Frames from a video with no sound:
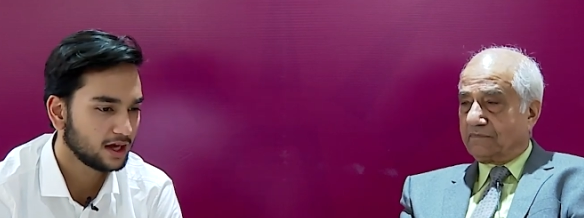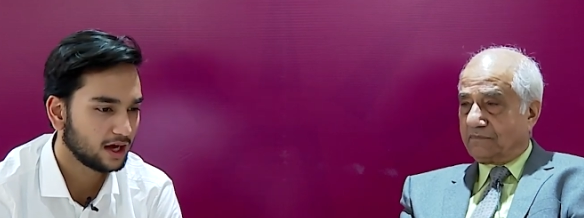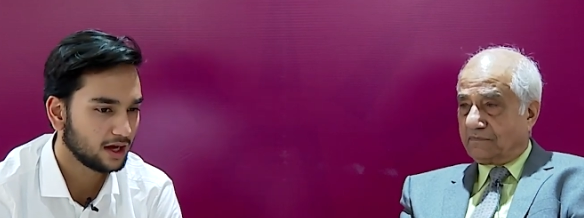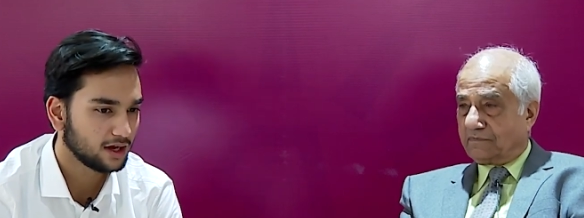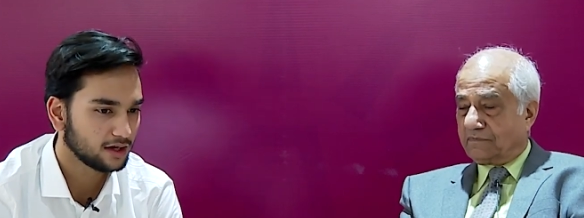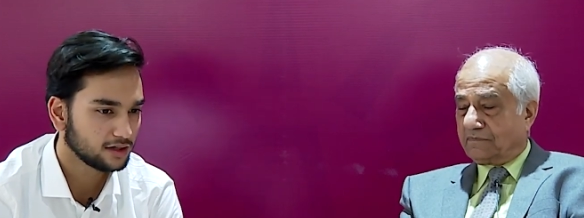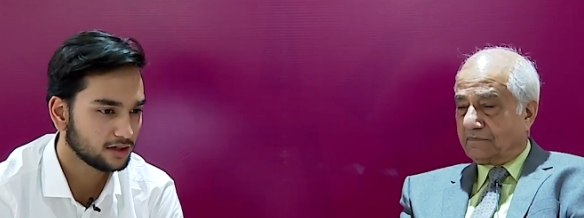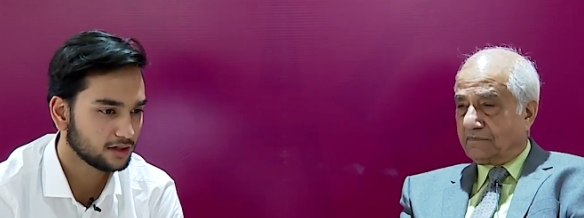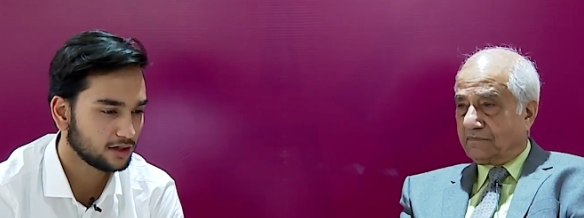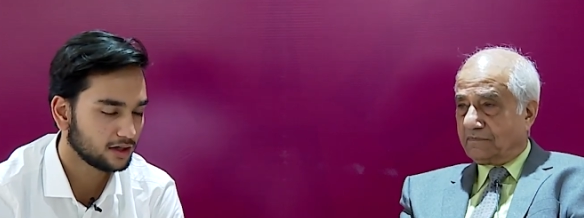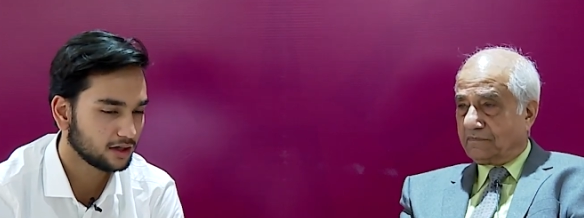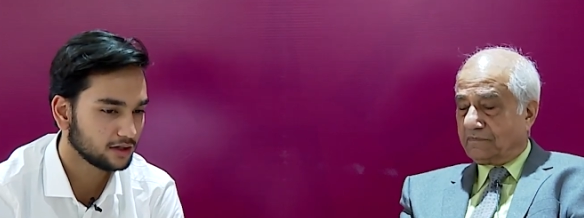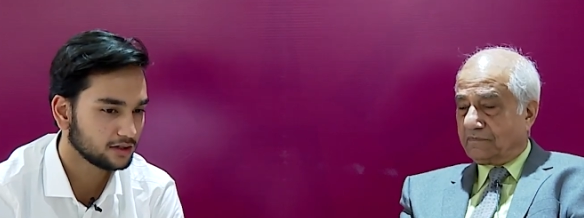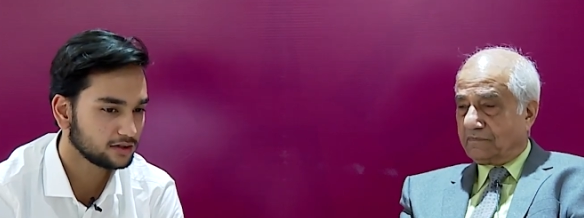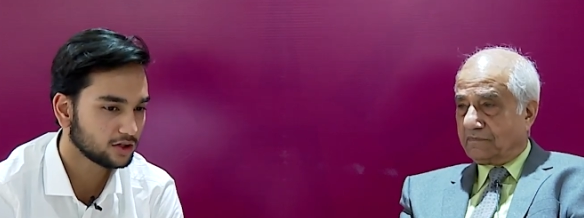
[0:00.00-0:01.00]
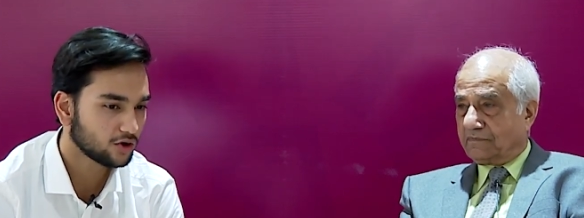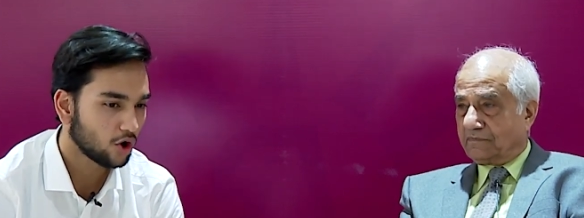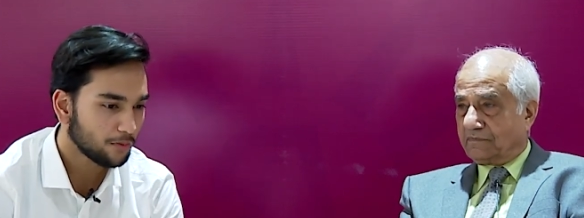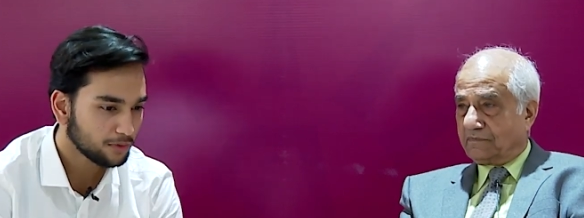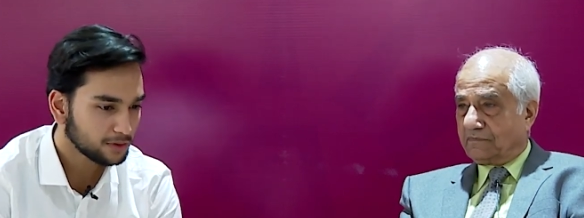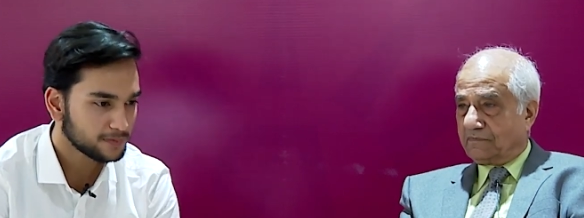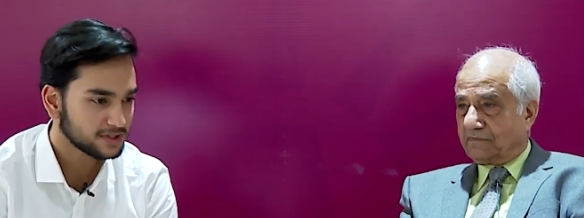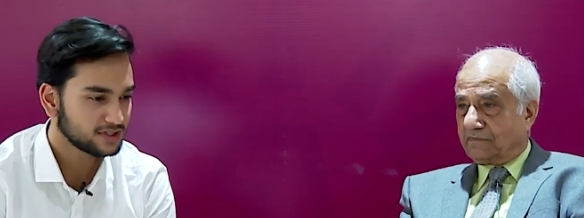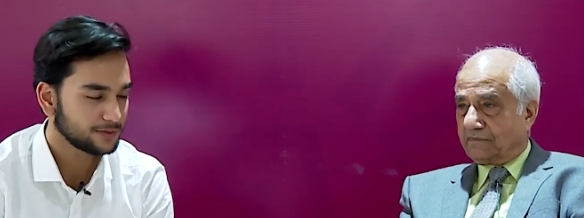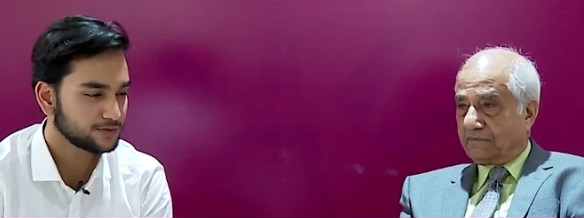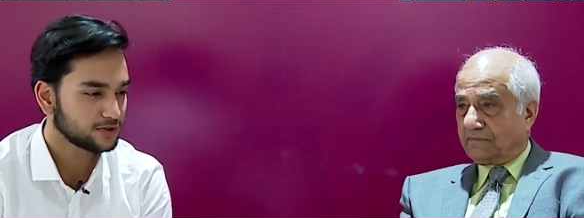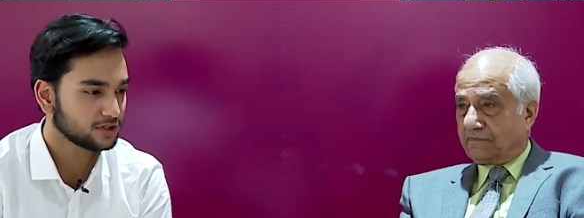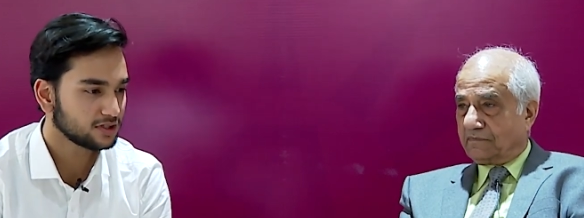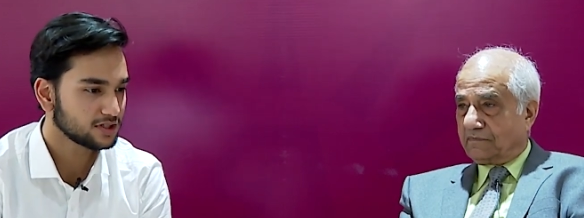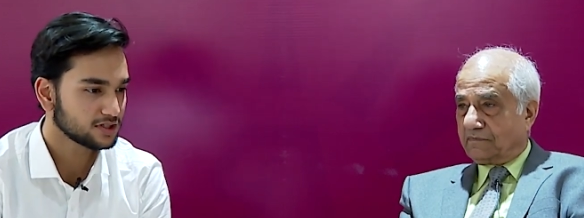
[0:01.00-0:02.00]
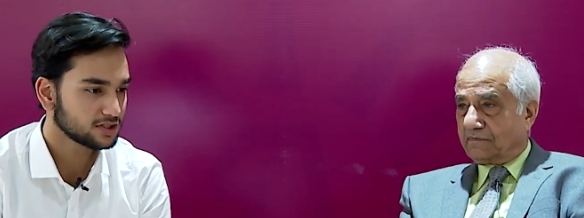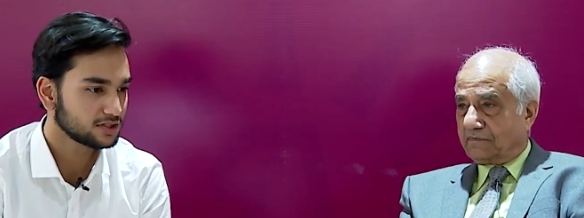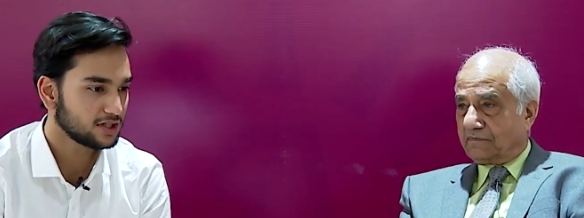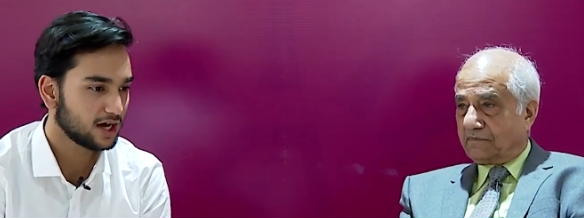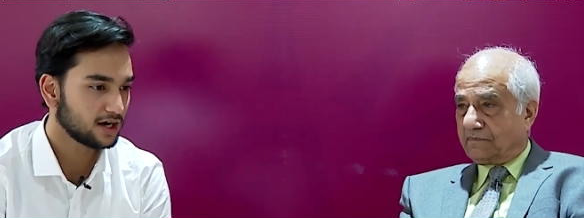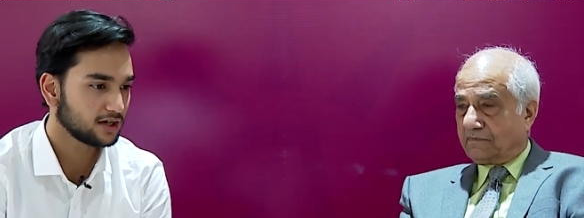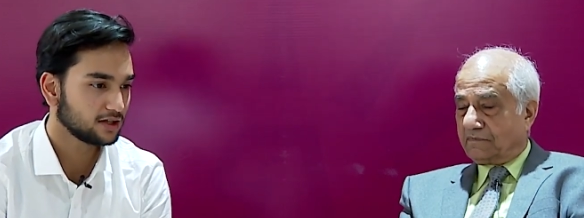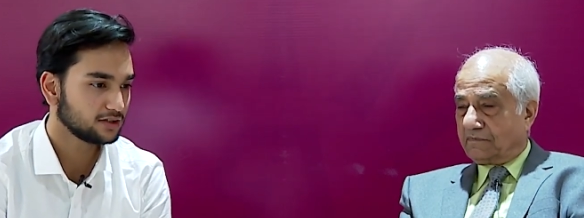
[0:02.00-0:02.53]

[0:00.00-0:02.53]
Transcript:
Speaker 1: And uh, the common perception is that